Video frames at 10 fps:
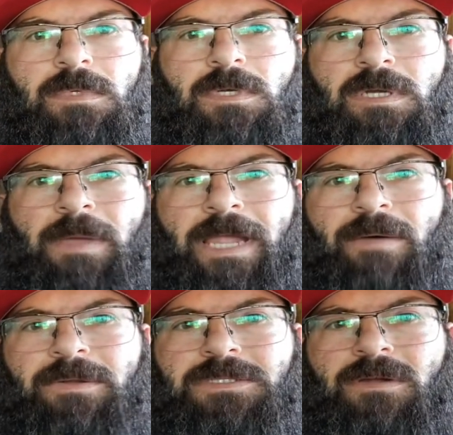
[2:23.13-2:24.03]
Wanna come hang
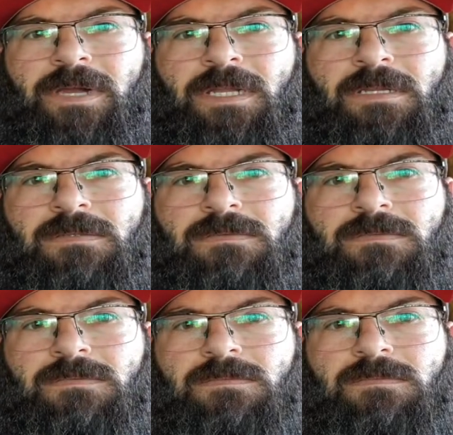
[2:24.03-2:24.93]
out with the screen?
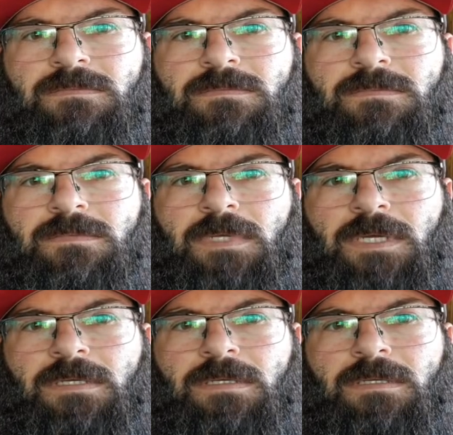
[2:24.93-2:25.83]
Huh?